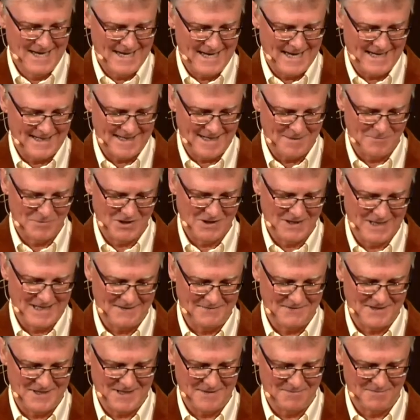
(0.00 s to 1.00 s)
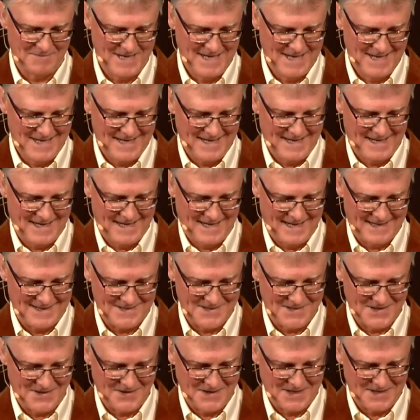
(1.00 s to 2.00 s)
and they believed him. And
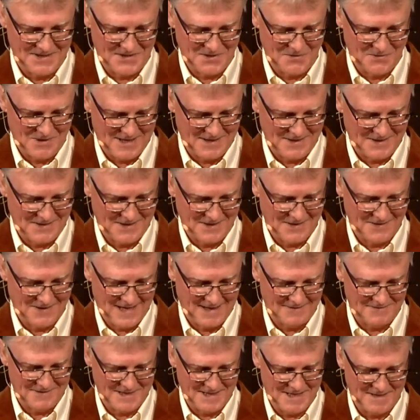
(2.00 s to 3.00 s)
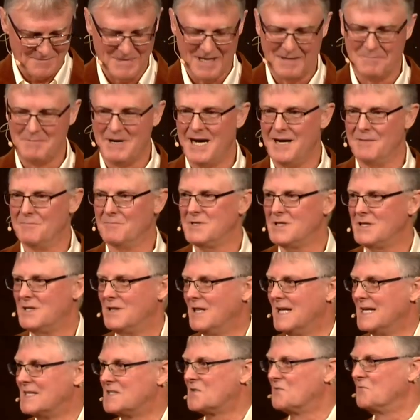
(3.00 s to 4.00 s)
so they surrendered their life to him. My mom
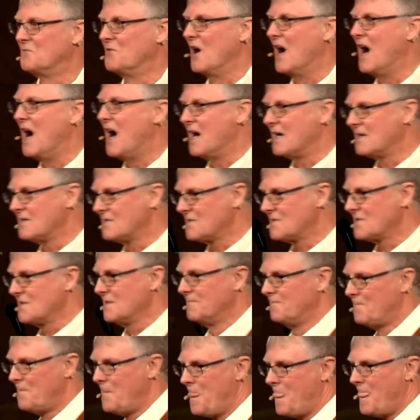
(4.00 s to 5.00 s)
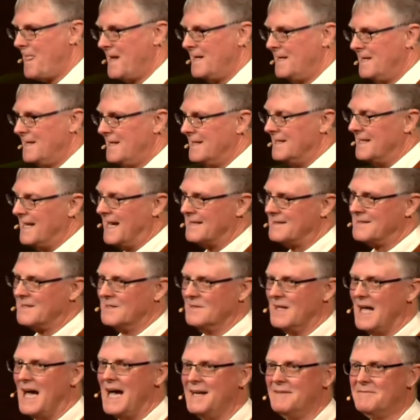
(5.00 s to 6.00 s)
collects frogs, not the
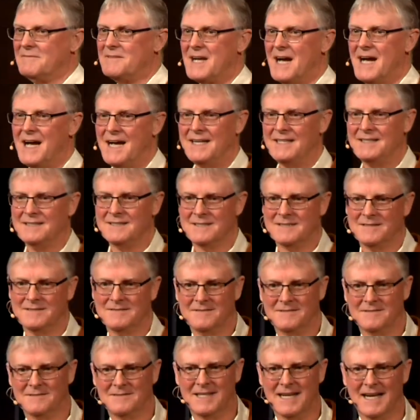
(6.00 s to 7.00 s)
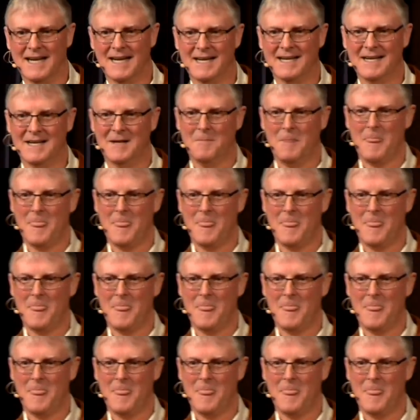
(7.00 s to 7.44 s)
live kind, okay?